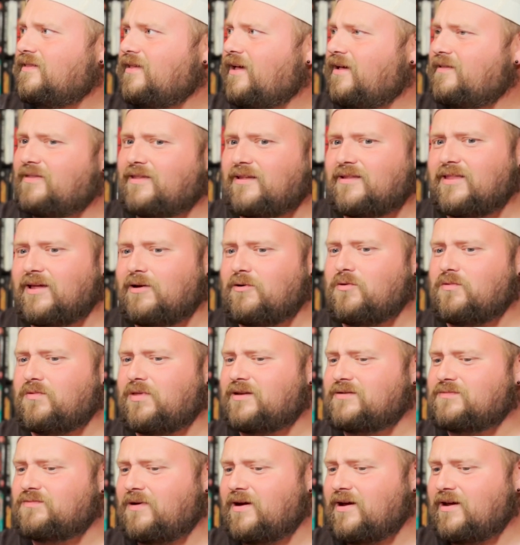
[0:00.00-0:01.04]
I think
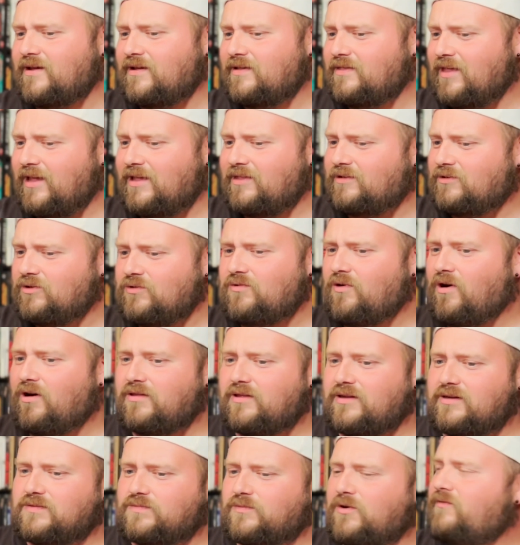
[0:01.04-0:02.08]
that's why they do all
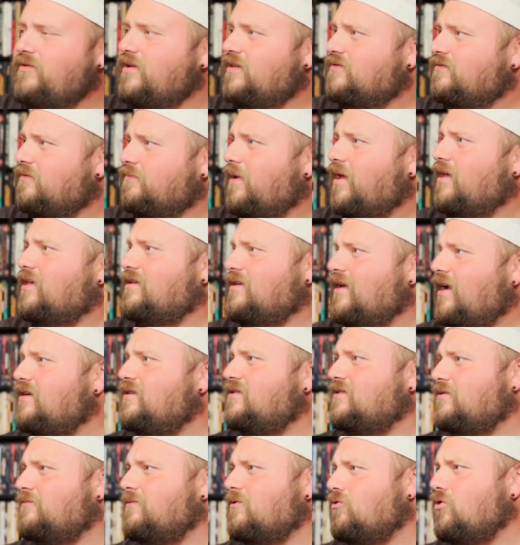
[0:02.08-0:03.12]
these movies from back in the
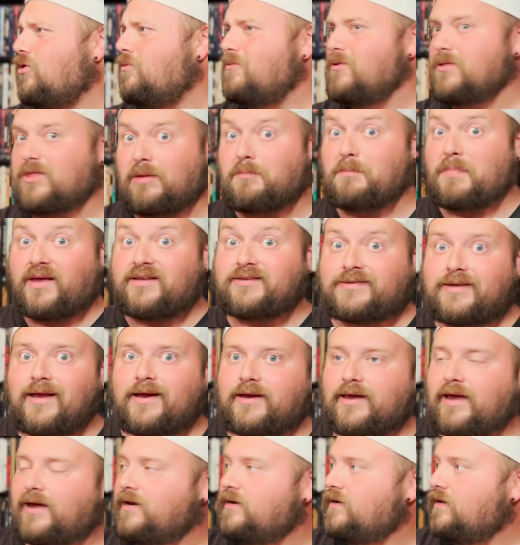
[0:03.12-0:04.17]
90s that we grew up with. The best
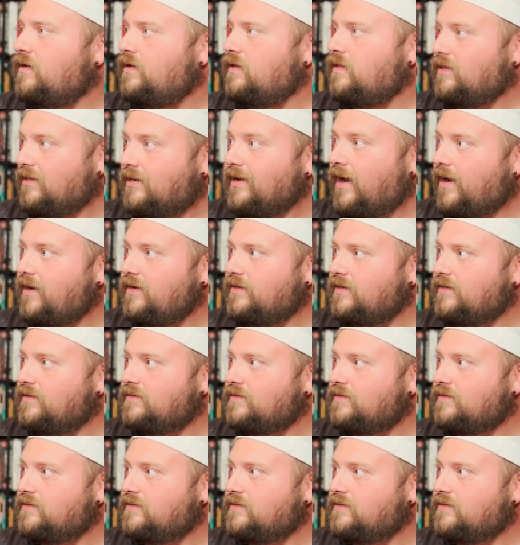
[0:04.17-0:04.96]
decade. The 90s.